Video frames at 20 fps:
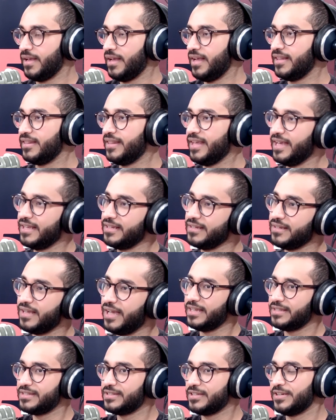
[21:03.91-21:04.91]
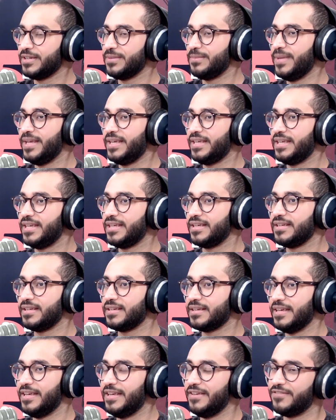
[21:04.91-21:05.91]
And then started making
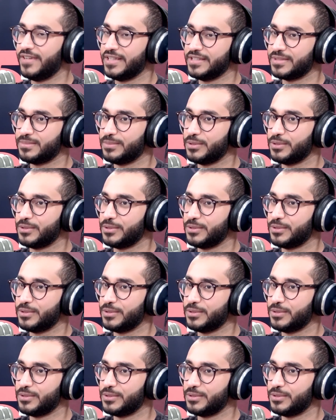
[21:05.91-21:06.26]
events.